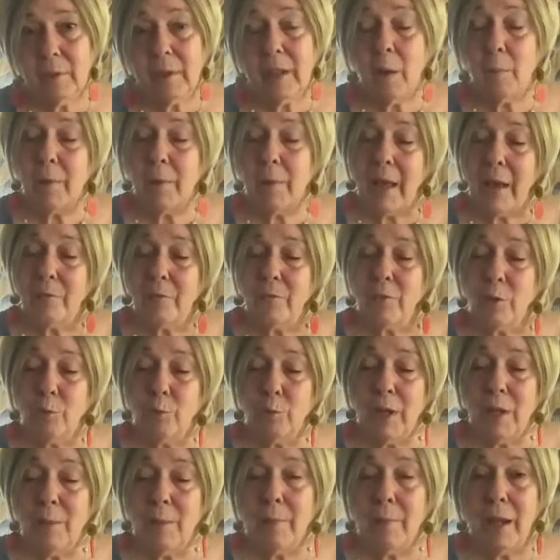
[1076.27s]
then we have
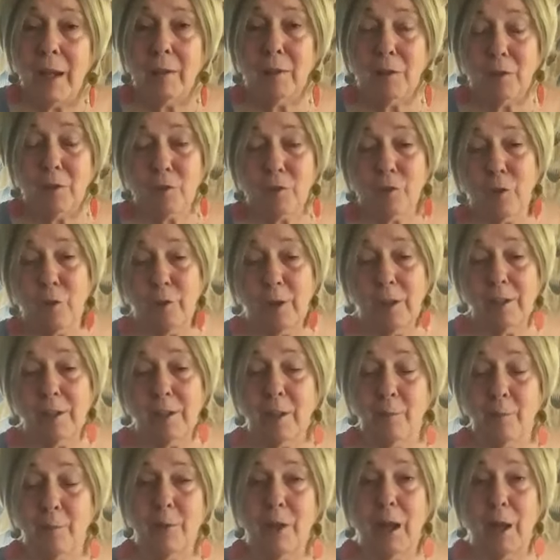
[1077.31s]
to remake the story
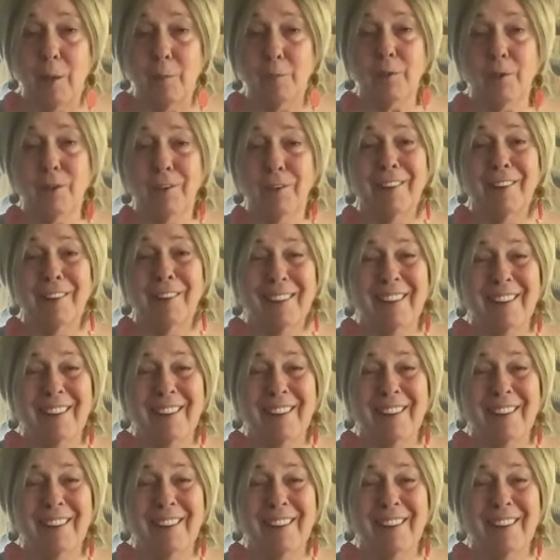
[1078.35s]
sometimes.